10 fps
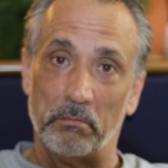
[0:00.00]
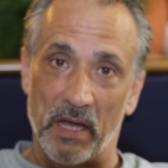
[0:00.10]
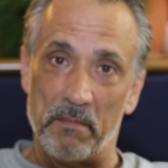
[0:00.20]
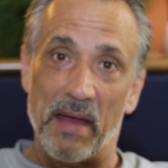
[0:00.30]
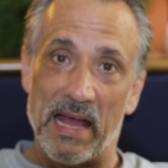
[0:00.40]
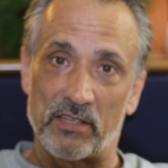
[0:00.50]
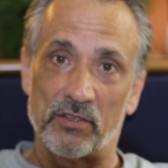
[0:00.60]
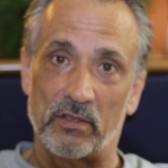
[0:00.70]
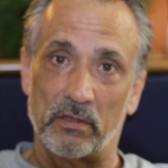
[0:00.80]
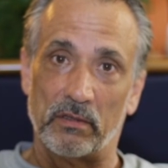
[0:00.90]
"My
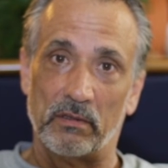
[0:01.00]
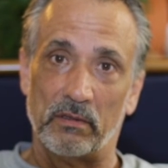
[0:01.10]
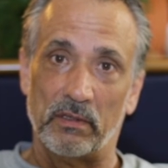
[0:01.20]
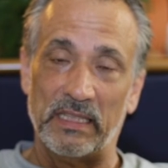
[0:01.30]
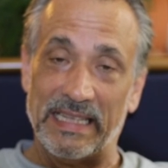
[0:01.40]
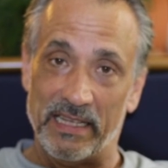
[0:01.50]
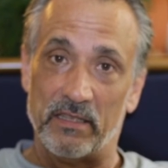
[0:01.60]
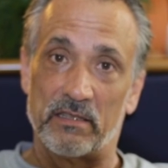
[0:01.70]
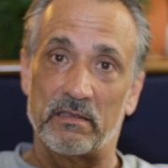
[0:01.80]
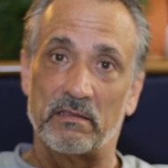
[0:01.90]
master
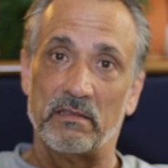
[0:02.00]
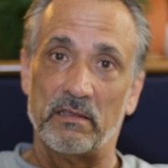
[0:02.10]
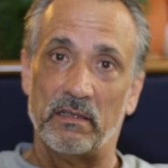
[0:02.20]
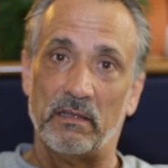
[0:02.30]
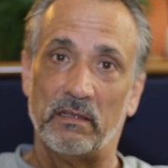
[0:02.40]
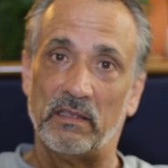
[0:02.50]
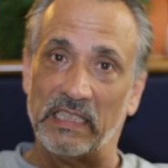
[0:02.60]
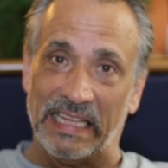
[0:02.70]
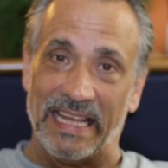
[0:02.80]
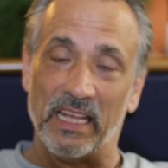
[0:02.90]
is
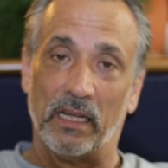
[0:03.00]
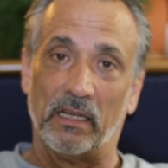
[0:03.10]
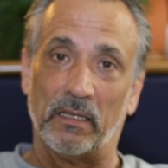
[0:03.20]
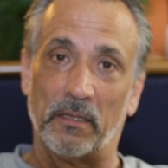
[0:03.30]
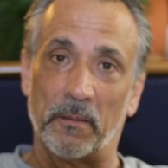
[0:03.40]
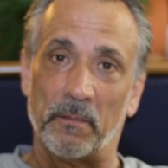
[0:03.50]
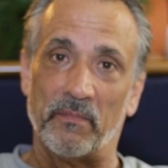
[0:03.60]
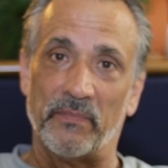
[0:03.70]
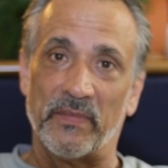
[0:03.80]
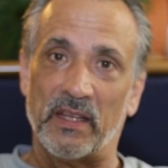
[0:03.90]
delaying."
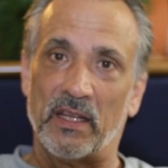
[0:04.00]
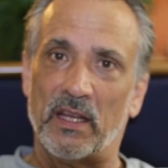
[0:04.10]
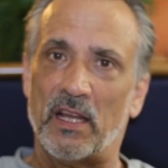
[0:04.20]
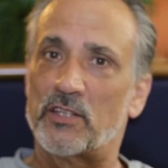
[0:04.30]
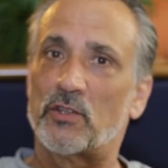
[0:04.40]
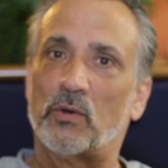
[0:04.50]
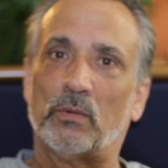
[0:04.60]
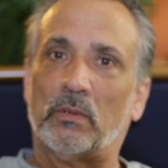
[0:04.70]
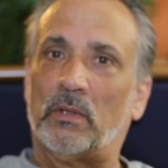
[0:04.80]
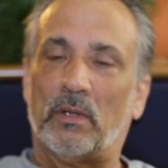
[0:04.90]
And
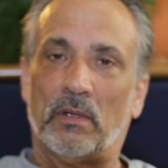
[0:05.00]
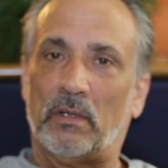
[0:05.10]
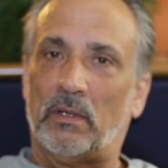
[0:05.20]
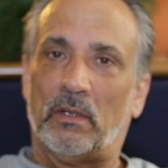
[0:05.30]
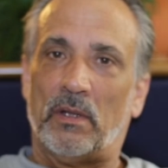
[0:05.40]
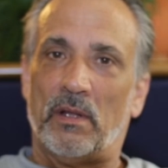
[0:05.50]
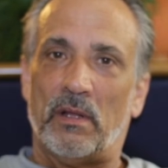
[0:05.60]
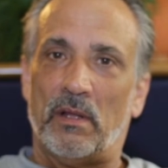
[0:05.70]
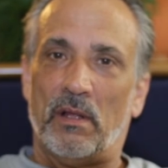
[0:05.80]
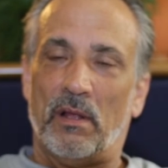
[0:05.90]
so
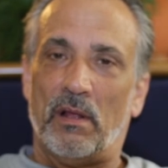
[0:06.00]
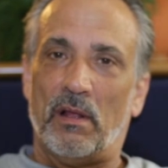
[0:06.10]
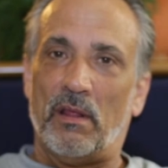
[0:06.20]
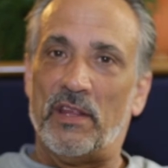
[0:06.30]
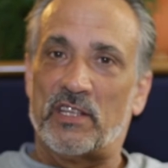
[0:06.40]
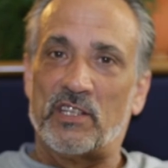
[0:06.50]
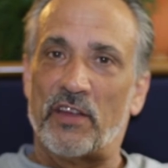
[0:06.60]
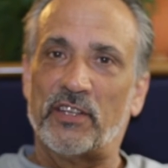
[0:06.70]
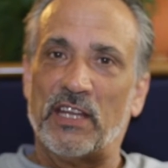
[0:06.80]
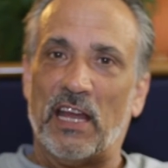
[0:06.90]
there's
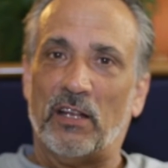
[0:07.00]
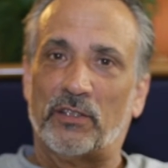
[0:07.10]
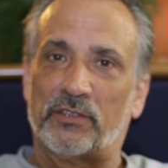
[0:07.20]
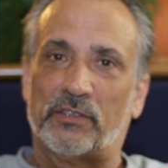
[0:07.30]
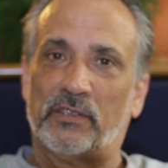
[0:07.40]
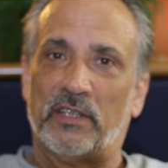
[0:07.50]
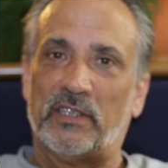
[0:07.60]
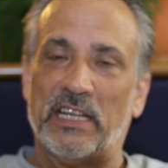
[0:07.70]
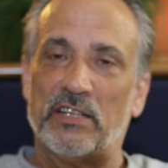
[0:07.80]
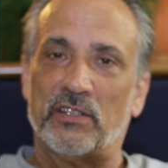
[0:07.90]
nothing else
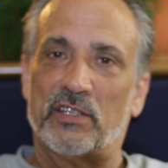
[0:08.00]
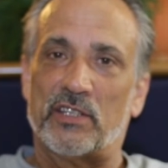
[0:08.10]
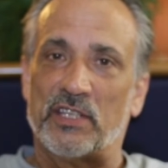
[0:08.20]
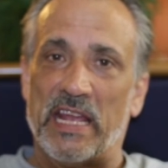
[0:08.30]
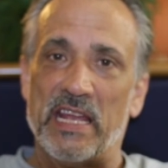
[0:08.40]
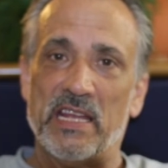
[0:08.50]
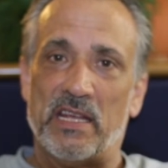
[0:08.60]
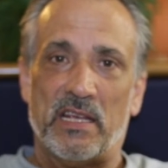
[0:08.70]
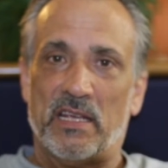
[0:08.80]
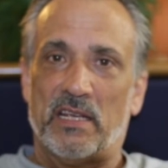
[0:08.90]
that they could
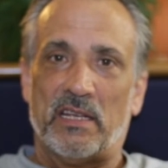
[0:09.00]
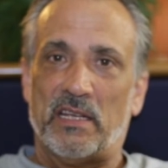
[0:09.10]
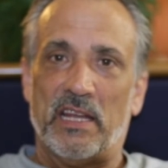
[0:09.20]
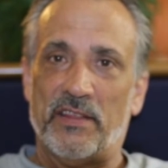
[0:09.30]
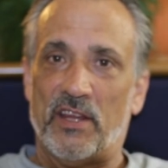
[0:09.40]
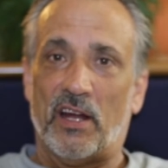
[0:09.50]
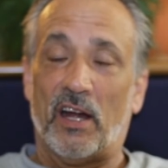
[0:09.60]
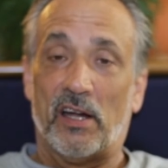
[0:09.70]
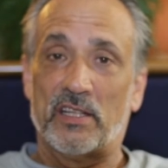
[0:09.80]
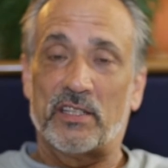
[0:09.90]
say in their
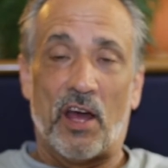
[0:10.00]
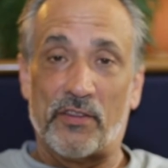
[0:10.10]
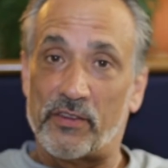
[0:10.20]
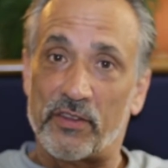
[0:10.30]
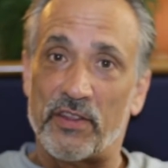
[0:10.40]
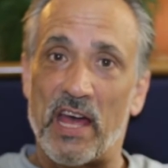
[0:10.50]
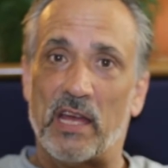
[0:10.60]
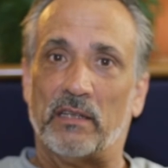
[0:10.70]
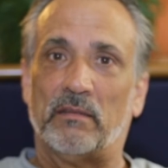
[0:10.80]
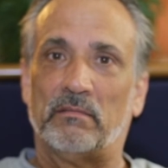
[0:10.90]
hearts other than that.